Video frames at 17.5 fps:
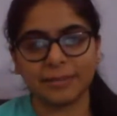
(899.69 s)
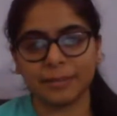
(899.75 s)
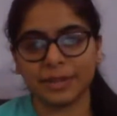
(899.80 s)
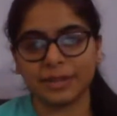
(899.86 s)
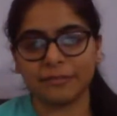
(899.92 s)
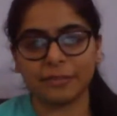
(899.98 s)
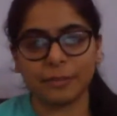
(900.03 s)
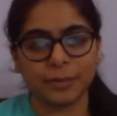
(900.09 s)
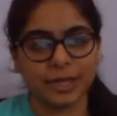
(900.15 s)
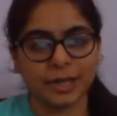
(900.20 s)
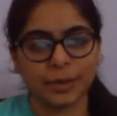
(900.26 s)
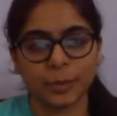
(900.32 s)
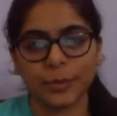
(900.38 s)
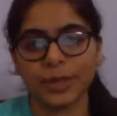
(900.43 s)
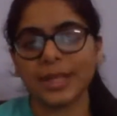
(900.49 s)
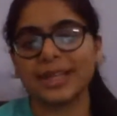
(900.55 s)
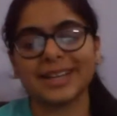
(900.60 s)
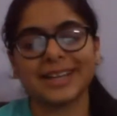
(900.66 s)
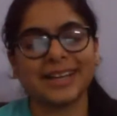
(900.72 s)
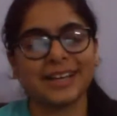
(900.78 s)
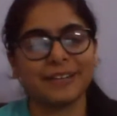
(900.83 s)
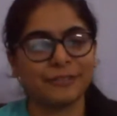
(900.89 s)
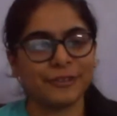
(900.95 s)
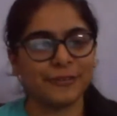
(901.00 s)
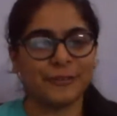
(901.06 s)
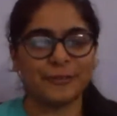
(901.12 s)
been familiar with
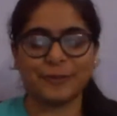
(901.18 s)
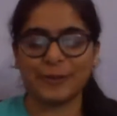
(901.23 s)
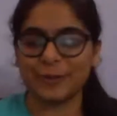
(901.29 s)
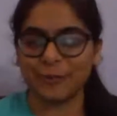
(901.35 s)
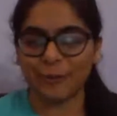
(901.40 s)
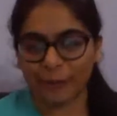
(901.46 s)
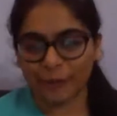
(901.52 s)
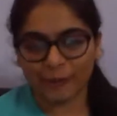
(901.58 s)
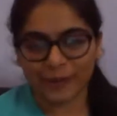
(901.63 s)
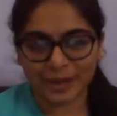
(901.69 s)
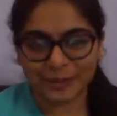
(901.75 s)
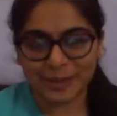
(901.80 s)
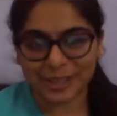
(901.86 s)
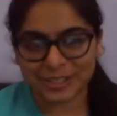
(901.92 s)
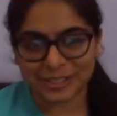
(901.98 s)
if you've been following